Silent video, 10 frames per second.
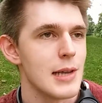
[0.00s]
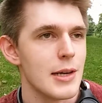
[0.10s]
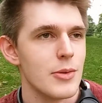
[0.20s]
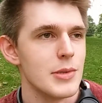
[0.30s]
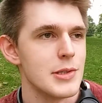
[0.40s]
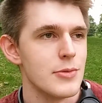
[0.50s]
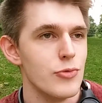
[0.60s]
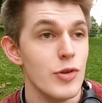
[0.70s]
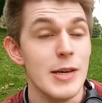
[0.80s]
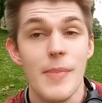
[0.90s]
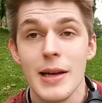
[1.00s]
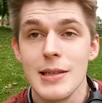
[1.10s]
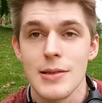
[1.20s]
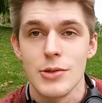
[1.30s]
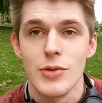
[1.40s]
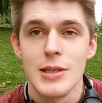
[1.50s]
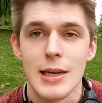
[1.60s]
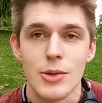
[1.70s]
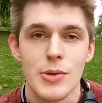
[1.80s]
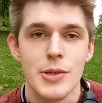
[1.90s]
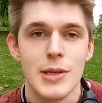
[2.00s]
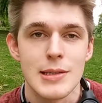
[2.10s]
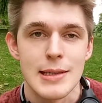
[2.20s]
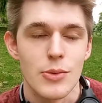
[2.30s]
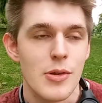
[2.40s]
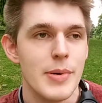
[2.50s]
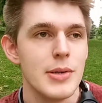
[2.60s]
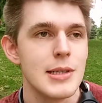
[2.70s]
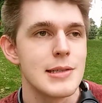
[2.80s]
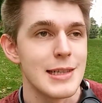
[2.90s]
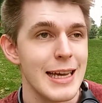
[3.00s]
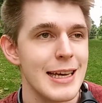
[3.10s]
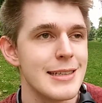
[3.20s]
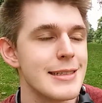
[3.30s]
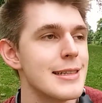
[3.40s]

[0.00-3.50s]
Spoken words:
I don't want to remake the grid and all the units and all the buildings again.